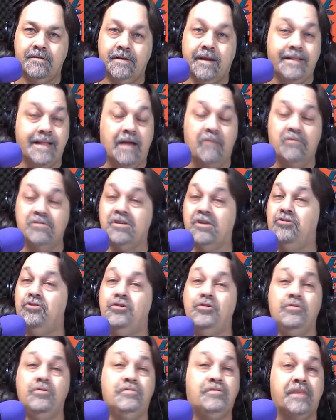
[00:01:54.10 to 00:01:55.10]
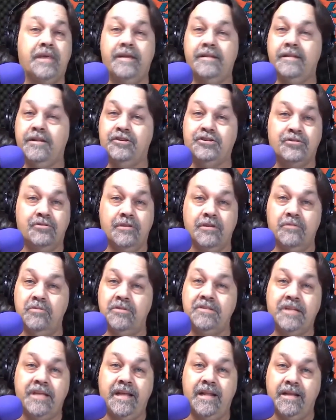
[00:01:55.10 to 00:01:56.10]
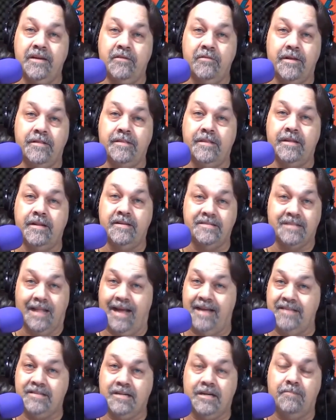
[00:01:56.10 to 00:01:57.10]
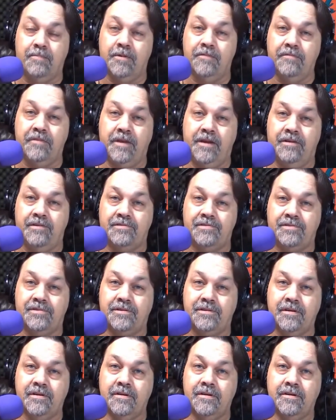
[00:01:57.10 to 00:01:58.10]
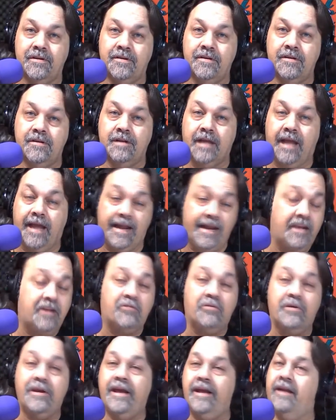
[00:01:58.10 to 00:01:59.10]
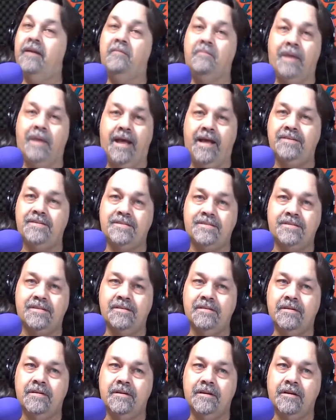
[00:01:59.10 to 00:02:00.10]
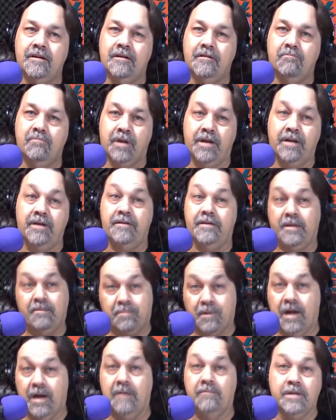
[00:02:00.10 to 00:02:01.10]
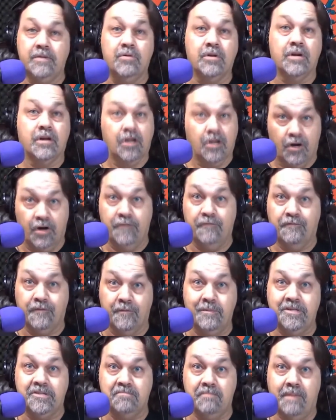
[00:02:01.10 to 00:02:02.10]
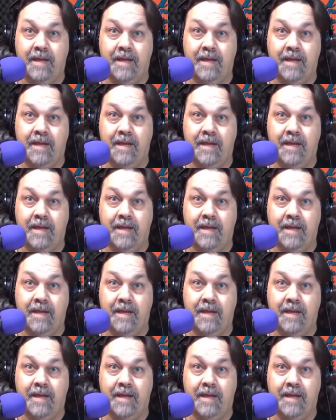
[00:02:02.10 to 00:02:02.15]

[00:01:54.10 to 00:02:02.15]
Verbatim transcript: And that was a new thing that Shula was dealing with in his last couple of years. And he created a mess, but he probably would have learned from his